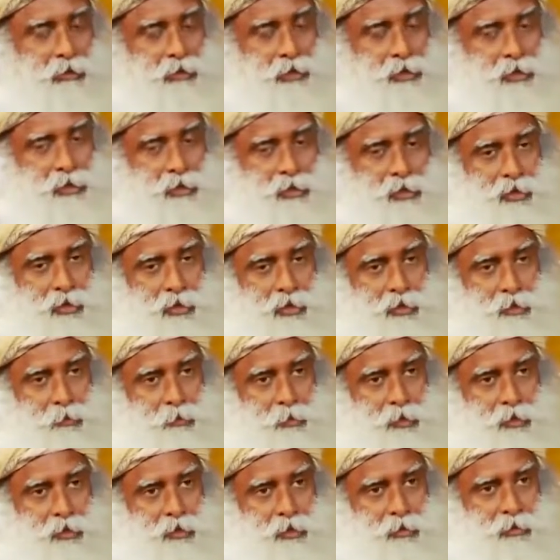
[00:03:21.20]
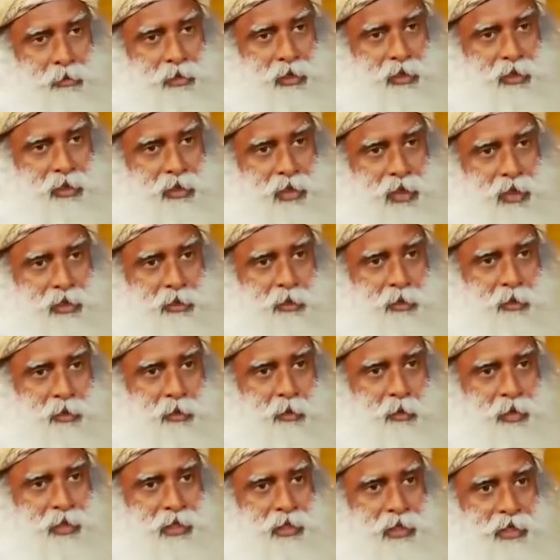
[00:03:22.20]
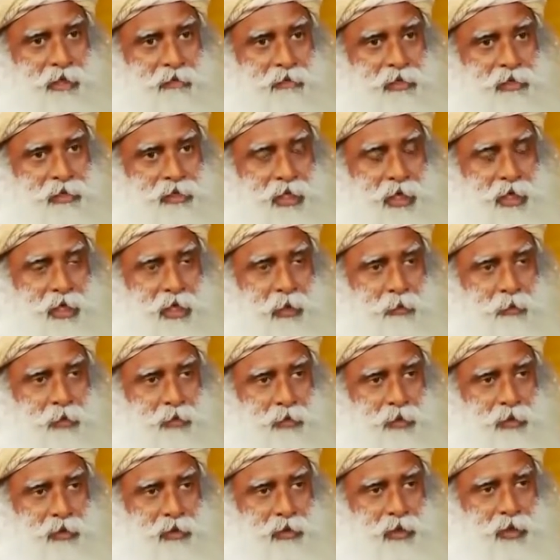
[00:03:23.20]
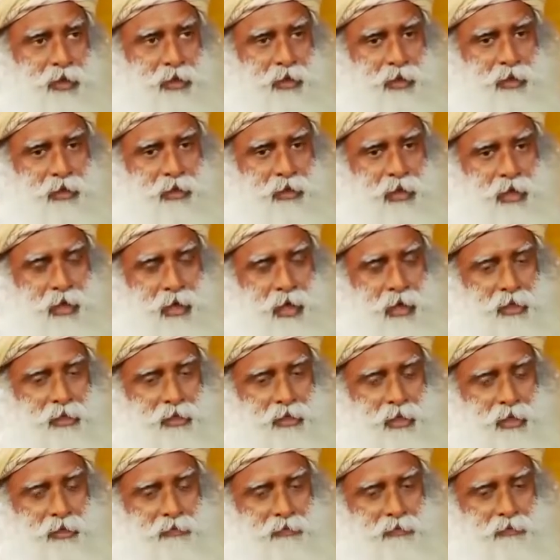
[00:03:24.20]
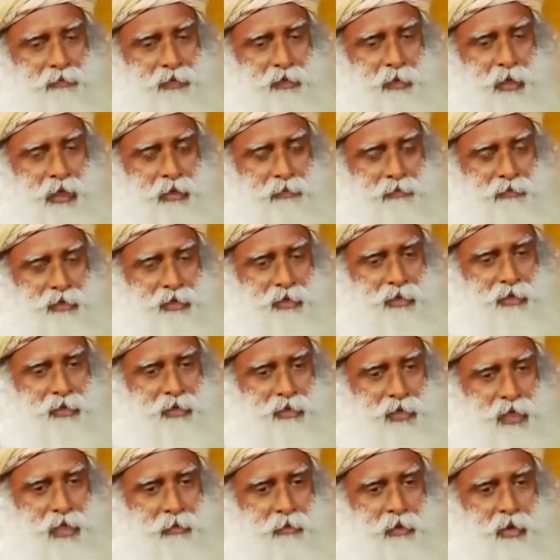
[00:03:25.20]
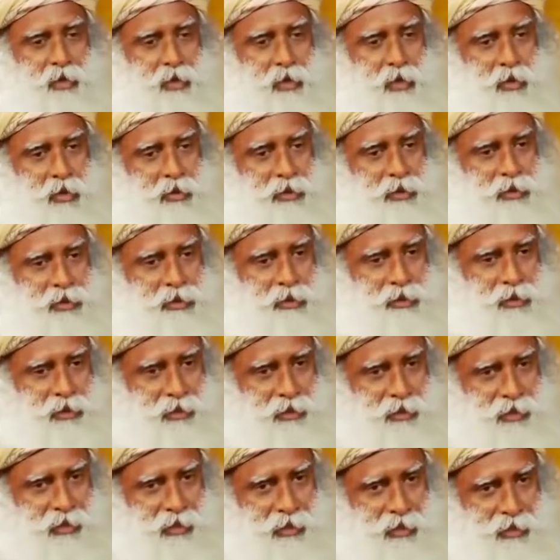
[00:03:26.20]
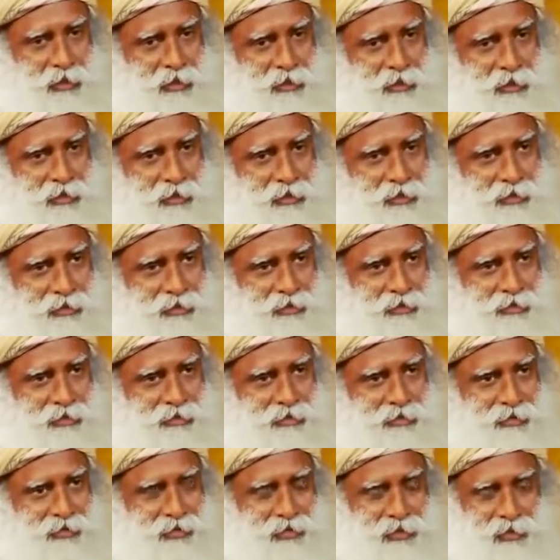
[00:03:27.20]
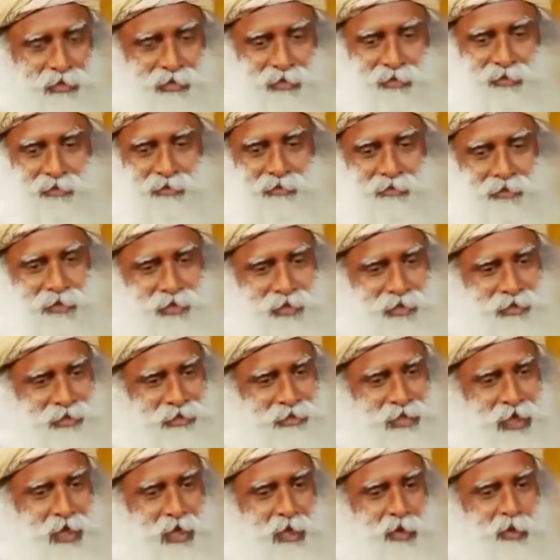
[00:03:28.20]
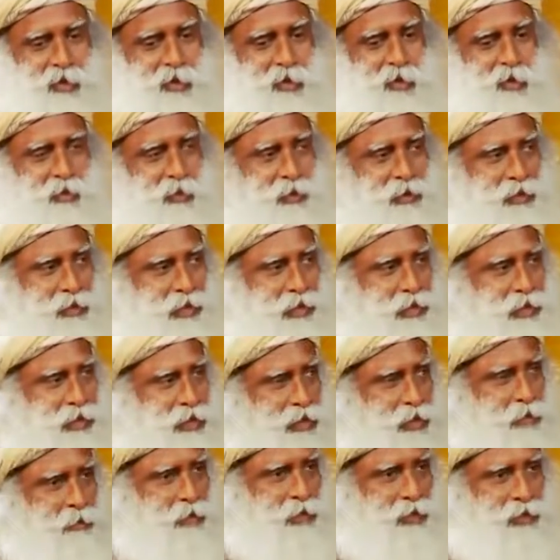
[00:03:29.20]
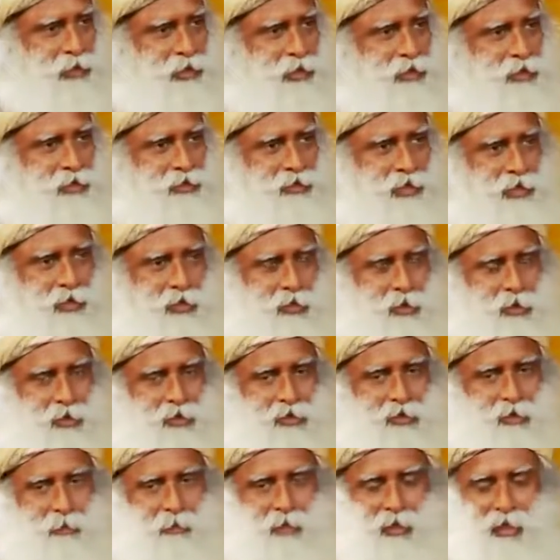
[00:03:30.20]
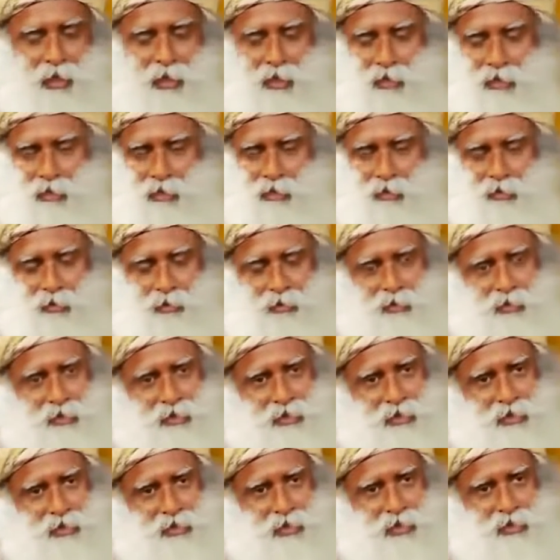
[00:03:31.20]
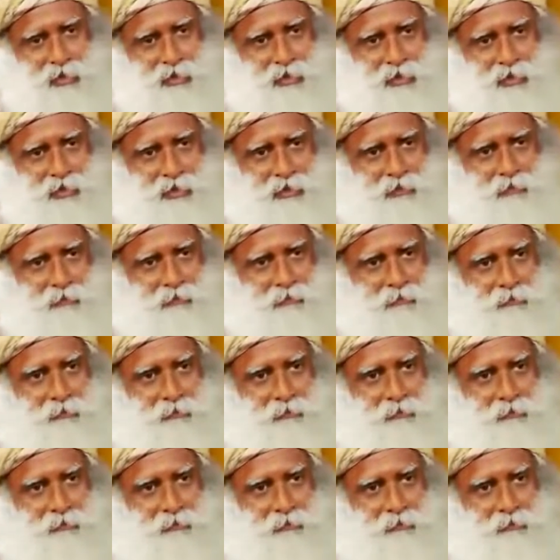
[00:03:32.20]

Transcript: This is a responsibility, I don't know whether they will stand up to it. In the last 10, 12 years, I'm constantly in dialogue with economic leaders across the planet and also in this country,